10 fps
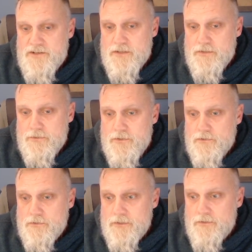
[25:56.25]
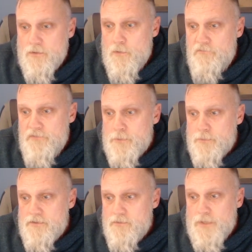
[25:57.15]
Do you litter the whole field
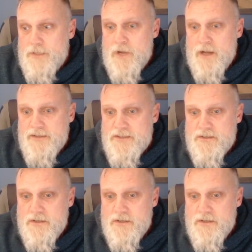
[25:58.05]
with weak mines,